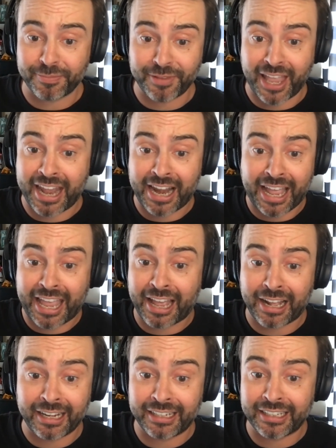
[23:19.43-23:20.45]
the
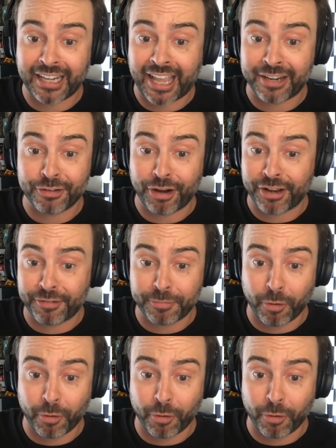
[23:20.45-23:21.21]
NIL and transfer